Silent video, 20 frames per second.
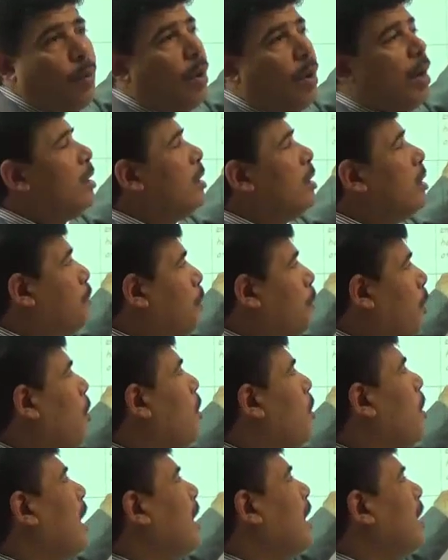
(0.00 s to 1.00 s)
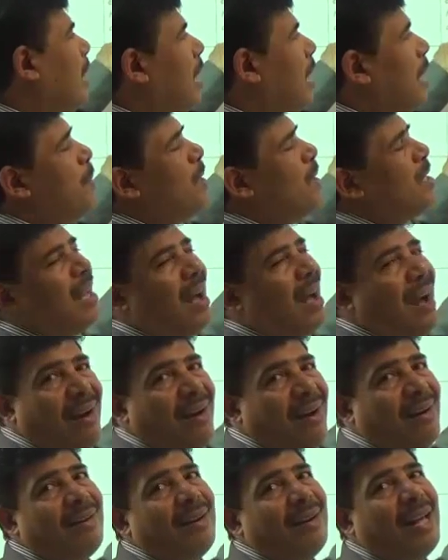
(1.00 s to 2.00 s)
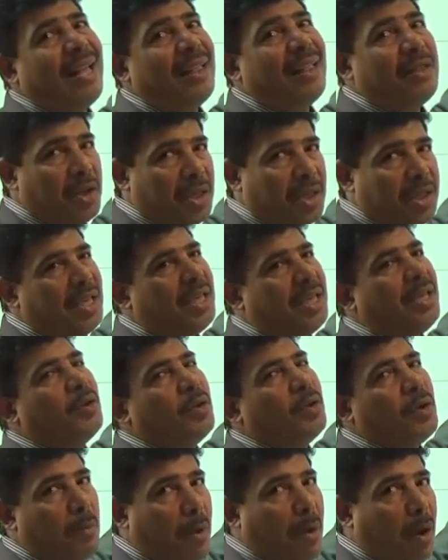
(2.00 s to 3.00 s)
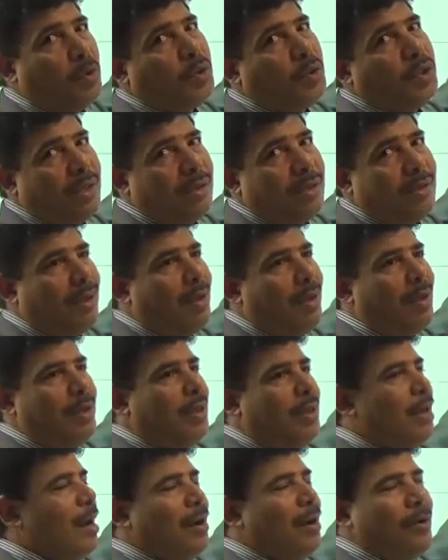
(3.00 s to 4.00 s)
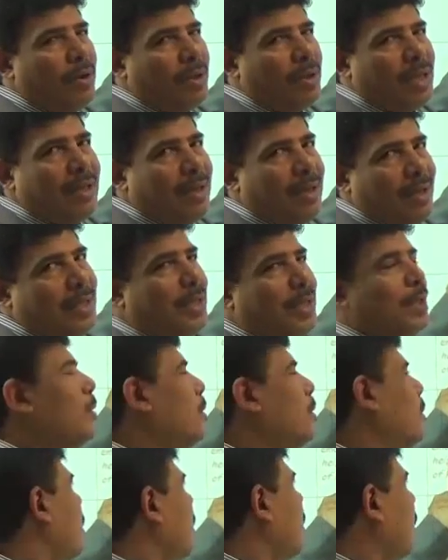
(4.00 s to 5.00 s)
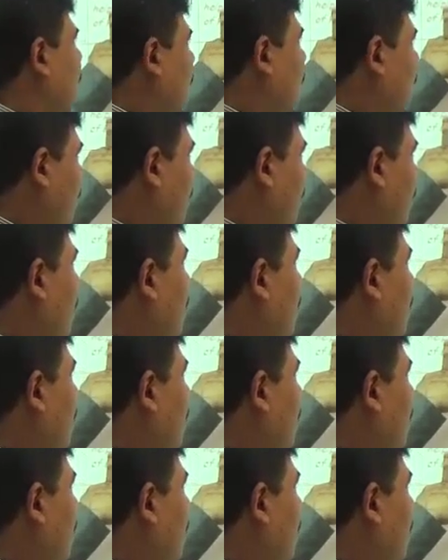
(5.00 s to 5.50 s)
The words poor and helpless are addressing your emotions. They are not addressing your